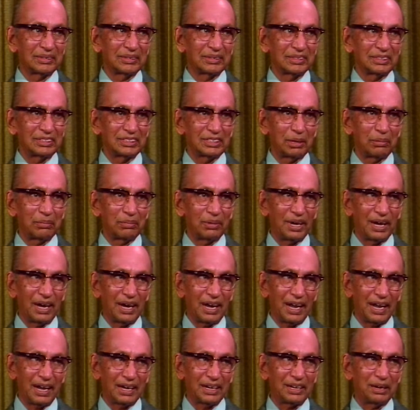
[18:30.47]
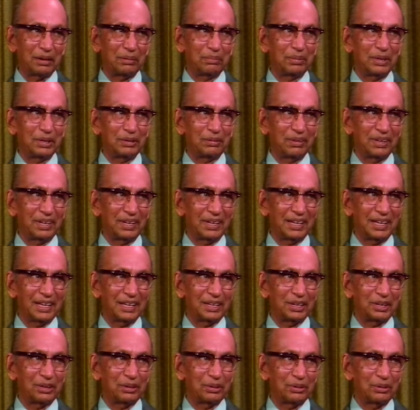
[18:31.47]
some relation between these
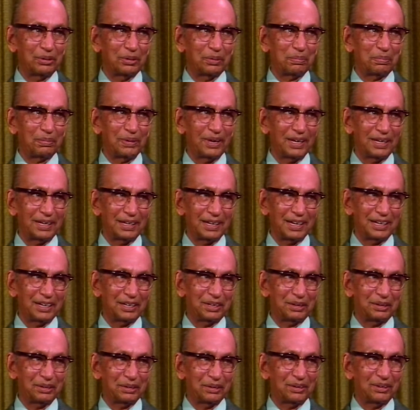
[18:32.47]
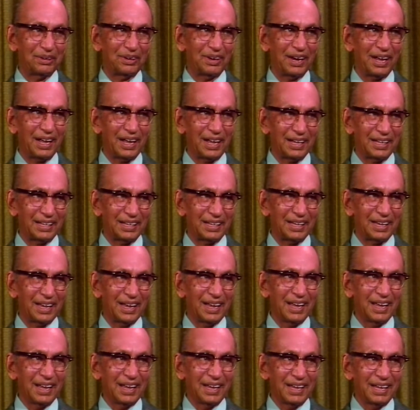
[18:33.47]
pseudo points and pseudo lines,
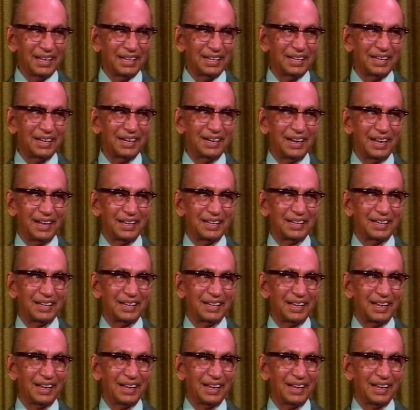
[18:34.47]
incidence.